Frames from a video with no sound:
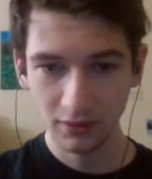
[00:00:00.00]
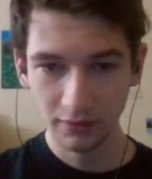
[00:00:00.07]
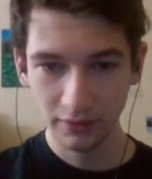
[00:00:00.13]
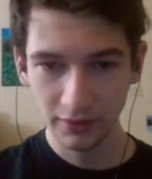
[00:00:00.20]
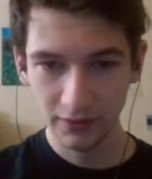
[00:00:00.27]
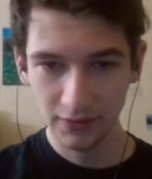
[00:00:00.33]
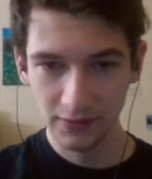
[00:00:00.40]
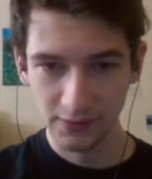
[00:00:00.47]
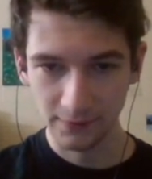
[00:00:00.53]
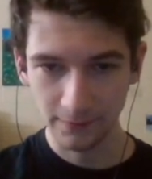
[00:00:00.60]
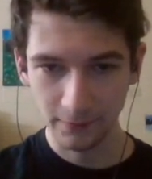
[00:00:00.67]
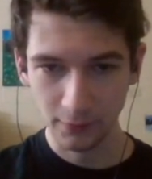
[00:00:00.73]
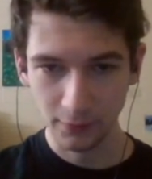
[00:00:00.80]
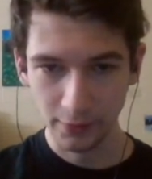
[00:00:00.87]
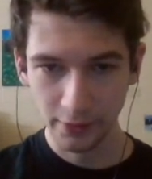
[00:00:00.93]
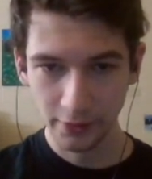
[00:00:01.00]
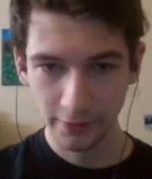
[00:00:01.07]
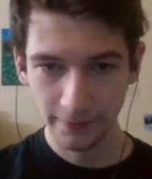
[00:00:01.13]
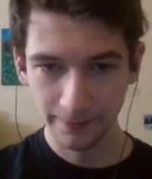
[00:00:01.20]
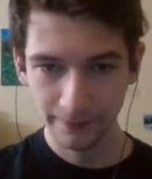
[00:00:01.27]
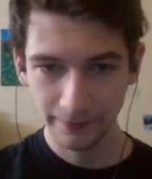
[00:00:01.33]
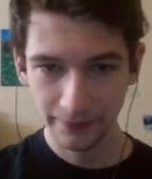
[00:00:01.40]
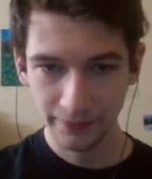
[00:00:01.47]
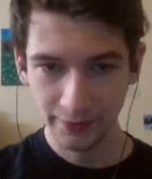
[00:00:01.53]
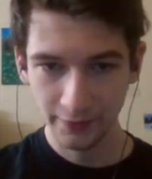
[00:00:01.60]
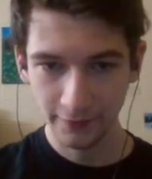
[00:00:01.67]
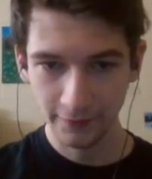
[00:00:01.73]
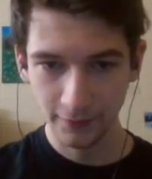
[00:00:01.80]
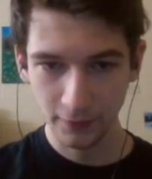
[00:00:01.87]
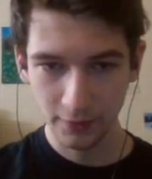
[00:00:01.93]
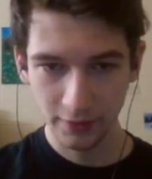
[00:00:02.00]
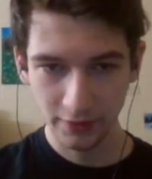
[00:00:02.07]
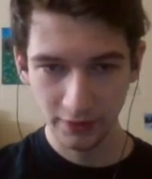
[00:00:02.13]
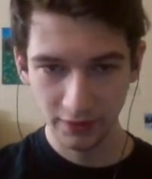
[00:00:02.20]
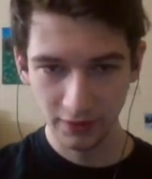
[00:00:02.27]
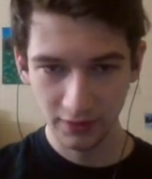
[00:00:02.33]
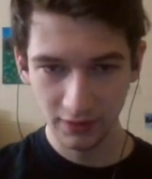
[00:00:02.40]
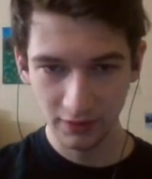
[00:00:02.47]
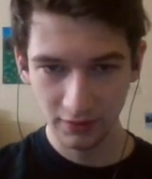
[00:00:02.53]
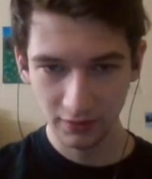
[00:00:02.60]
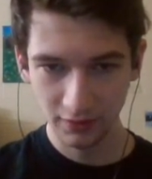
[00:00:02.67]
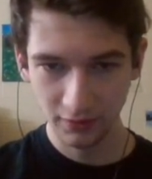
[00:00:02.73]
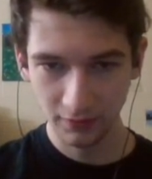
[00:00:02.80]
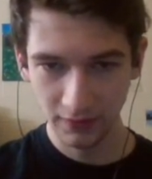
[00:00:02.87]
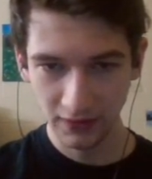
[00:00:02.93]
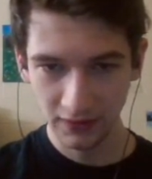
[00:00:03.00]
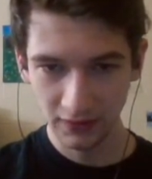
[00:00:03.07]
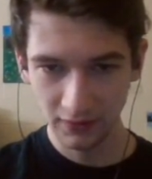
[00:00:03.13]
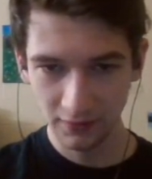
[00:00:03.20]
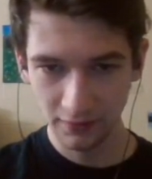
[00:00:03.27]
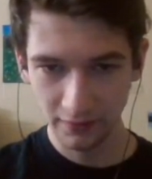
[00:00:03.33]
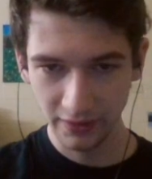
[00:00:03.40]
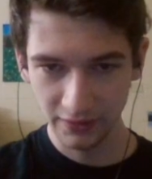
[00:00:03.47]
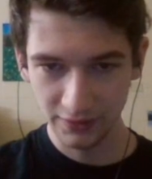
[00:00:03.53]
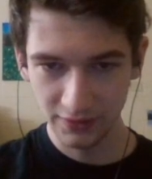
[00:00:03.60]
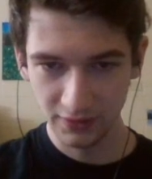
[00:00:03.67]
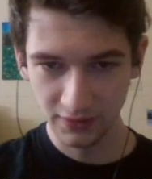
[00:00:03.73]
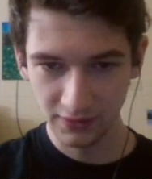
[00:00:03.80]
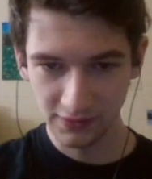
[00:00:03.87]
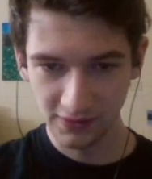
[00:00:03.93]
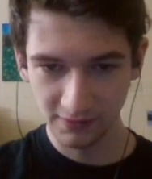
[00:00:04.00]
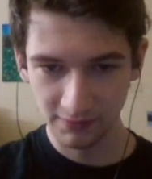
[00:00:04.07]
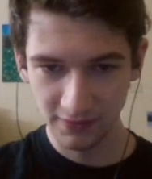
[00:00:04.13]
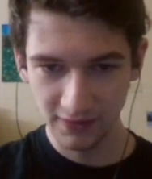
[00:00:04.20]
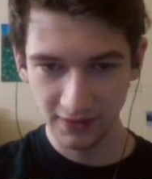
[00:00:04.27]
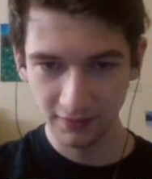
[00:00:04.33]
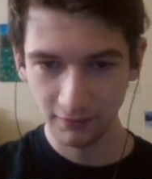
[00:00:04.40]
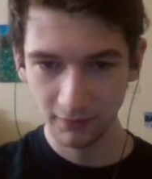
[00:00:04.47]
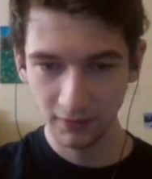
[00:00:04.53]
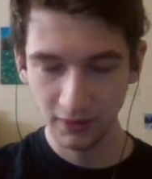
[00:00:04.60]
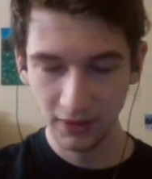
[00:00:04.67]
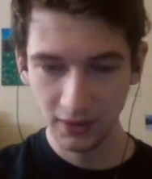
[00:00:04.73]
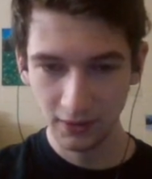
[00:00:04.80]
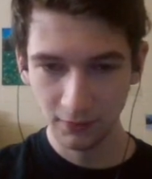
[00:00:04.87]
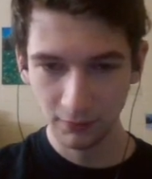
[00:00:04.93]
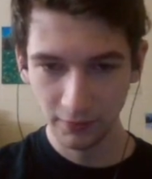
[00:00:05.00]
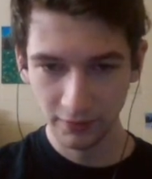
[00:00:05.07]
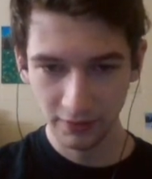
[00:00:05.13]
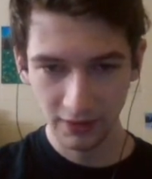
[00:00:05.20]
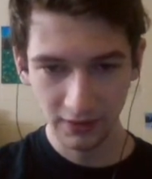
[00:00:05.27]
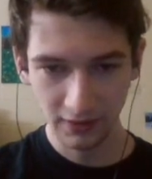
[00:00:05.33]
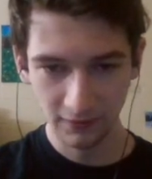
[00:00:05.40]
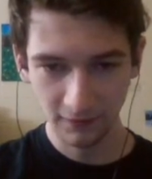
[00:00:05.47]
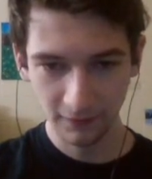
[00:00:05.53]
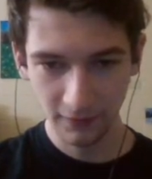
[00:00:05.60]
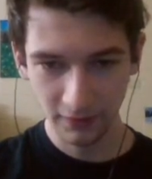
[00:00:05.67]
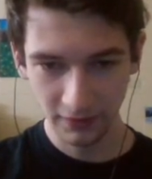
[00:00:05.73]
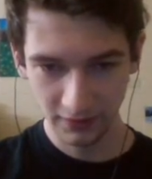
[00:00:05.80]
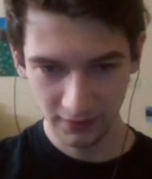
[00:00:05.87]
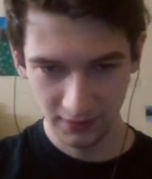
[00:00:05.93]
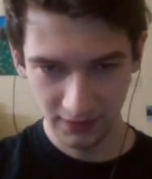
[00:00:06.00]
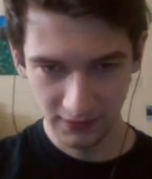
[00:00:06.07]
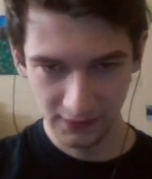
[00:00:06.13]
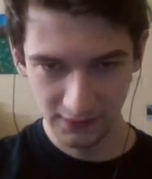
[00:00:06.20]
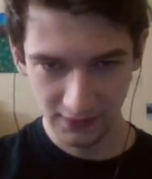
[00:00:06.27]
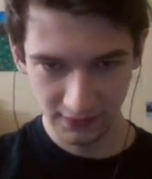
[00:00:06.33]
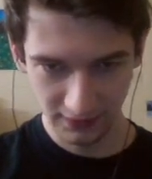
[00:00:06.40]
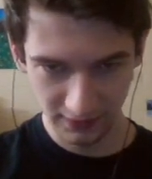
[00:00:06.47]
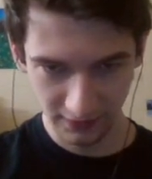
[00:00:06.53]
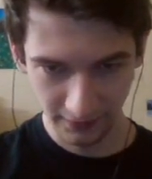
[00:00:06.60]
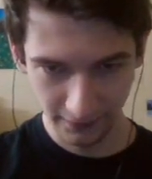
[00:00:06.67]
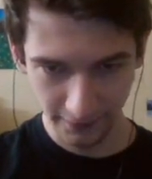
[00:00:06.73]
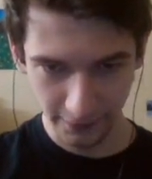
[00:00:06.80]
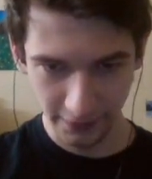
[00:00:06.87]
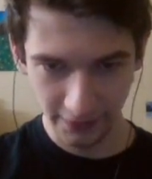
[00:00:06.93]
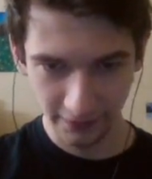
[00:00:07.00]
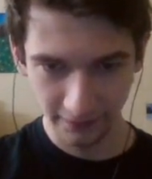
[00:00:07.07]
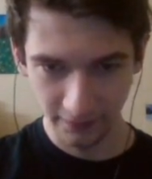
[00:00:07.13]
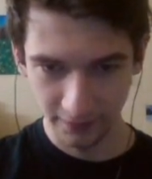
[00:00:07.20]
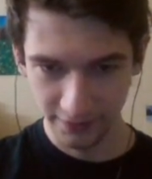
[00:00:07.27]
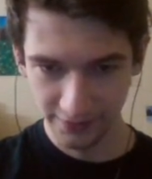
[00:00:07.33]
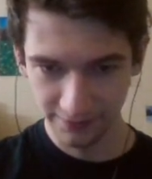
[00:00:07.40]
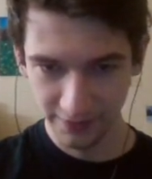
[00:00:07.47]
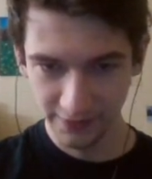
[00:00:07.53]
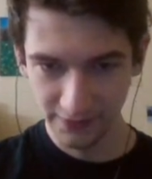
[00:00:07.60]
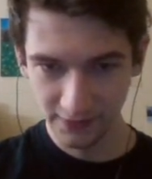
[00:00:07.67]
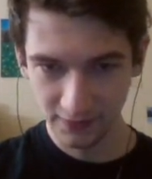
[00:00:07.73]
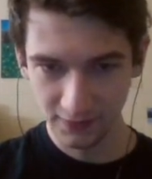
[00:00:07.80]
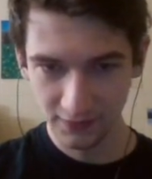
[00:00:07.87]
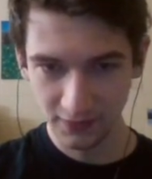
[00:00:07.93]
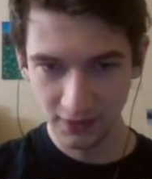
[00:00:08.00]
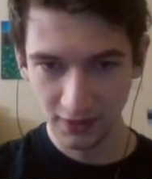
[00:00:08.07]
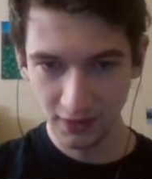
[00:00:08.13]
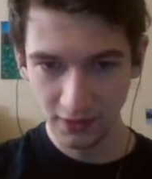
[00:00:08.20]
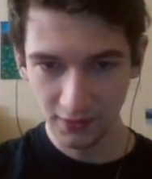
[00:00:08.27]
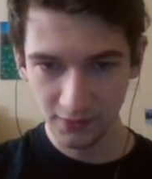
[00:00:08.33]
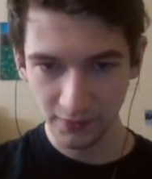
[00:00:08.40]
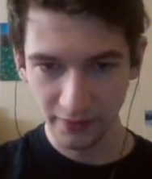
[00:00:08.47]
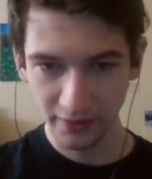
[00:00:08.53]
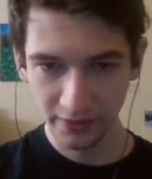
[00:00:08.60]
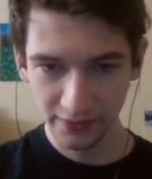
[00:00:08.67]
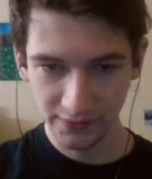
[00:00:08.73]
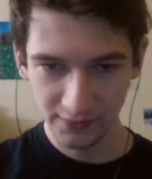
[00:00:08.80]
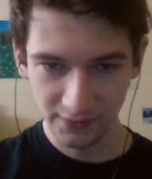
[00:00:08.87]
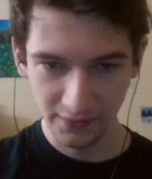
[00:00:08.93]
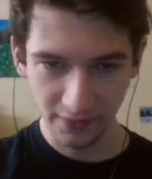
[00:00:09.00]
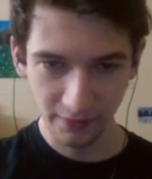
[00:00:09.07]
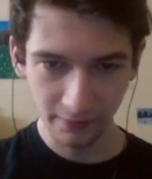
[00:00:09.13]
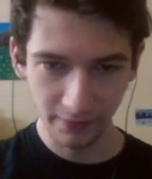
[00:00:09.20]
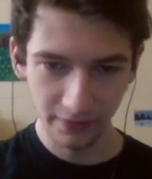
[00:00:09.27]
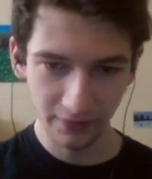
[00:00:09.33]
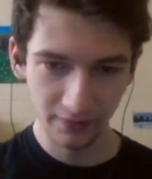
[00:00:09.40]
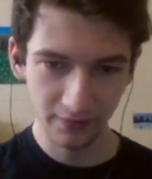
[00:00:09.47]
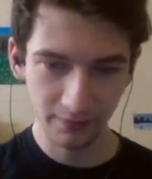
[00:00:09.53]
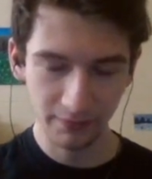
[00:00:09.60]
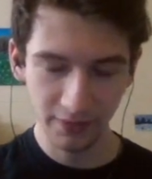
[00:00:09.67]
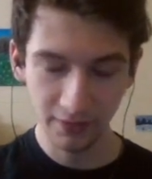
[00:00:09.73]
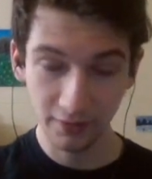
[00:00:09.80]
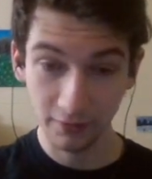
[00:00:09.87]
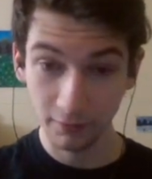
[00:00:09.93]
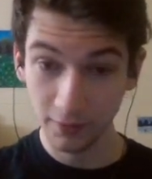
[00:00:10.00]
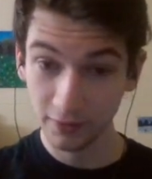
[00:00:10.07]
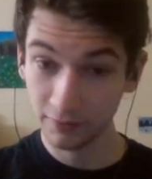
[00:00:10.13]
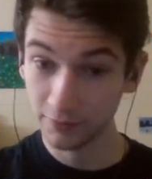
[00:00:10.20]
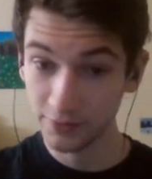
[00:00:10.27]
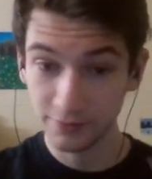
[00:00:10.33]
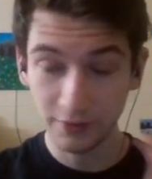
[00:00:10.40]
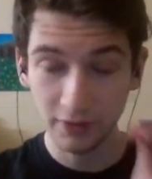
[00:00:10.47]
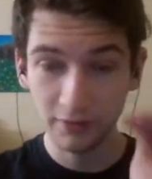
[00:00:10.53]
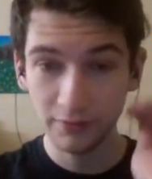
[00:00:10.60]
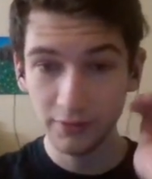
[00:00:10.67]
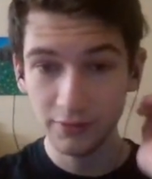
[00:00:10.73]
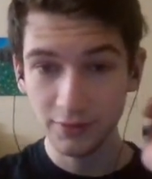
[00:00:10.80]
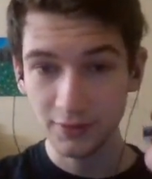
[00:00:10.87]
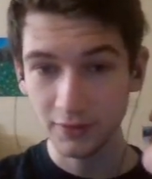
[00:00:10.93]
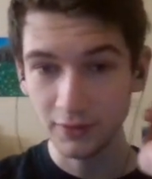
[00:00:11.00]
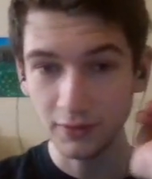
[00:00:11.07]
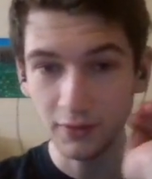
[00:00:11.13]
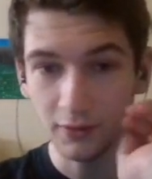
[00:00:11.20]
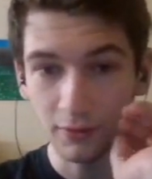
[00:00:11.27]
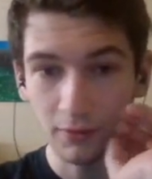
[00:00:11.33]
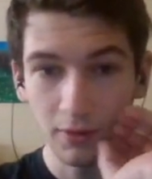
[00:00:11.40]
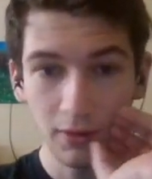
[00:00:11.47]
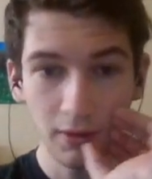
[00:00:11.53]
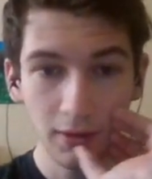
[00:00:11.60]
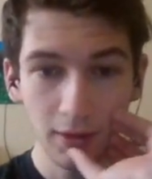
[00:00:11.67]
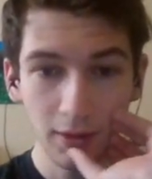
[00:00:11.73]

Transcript: Now look at this 4. The 4 cannot go any direction except down, where he can fill in exactly 4 out of 4 spaces. So we're going to start with the bigger one, which we don't usually do.